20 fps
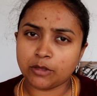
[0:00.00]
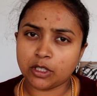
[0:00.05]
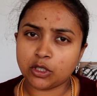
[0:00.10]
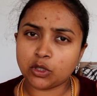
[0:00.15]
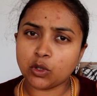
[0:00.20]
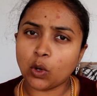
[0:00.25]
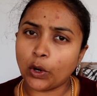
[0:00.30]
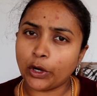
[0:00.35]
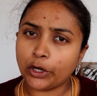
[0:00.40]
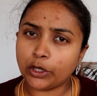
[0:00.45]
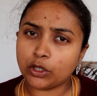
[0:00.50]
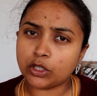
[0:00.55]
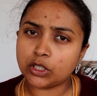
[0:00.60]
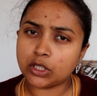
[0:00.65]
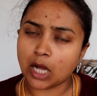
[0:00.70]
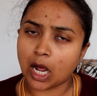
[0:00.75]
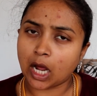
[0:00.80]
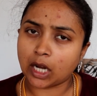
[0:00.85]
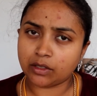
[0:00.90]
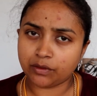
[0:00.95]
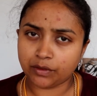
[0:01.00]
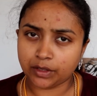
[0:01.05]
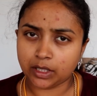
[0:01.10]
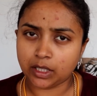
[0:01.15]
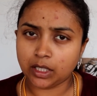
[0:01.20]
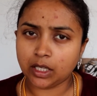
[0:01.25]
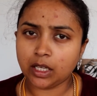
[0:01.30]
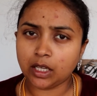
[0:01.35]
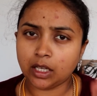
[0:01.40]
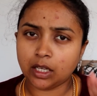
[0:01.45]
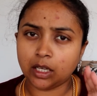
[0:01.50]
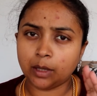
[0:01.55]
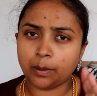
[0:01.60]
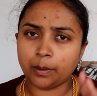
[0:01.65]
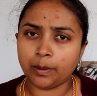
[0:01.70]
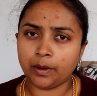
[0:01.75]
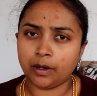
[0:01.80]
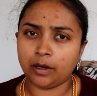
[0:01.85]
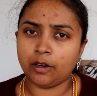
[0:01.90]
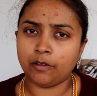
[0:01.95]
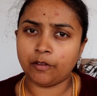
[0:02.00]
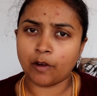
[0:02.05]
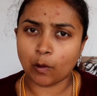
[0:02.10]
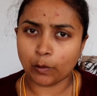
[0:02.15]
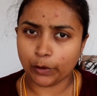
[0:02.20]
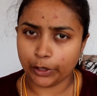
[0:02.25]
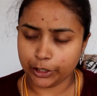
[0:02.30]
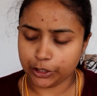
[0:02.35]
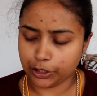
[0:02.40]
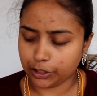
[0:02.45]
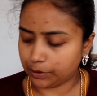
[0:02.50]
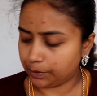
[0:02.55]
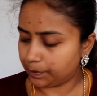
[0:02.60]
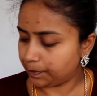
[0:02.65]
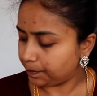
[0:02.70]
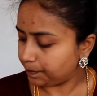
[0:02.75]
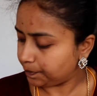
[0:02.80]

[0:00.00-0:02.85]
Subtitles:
just going to start with the foundation.